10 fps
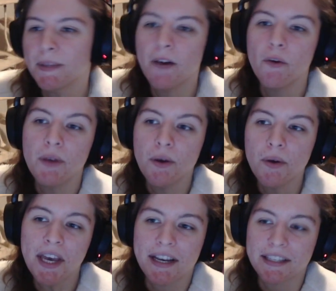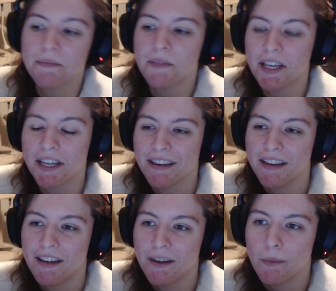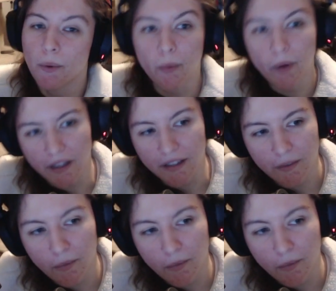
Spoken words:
But that would be okay, because I'm like, but what?